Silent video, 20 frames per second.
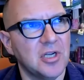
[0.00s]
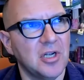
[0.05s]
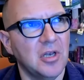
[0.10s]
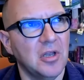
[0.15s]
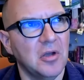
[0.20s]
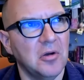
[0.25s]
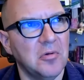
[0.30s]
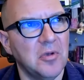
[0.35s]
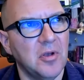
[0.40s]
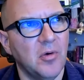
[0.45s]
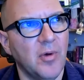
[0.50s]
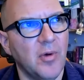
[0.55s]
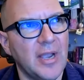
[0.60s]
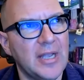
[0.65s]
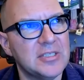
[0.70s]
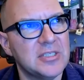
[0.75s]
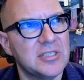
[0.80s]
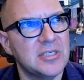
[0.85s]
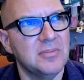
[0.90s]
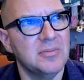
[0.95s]
and colloquial
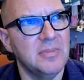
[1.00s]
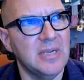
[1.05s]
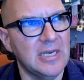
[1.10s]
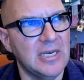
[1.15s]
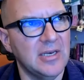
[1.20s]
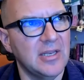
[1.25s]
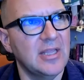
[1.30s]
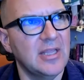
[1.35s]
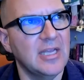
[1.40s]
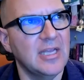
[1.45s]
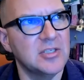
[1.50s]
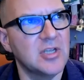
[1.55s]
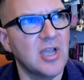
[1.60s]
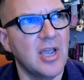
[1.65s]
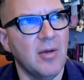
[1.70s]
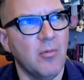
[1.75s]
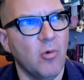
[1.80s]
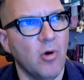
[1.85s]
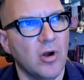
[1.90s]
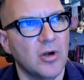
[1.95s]
ways to mean things
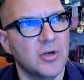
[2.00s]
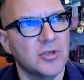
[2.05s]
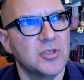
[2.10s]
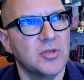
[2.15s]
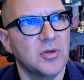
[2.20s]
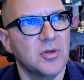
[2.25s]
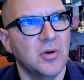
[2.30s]
get worse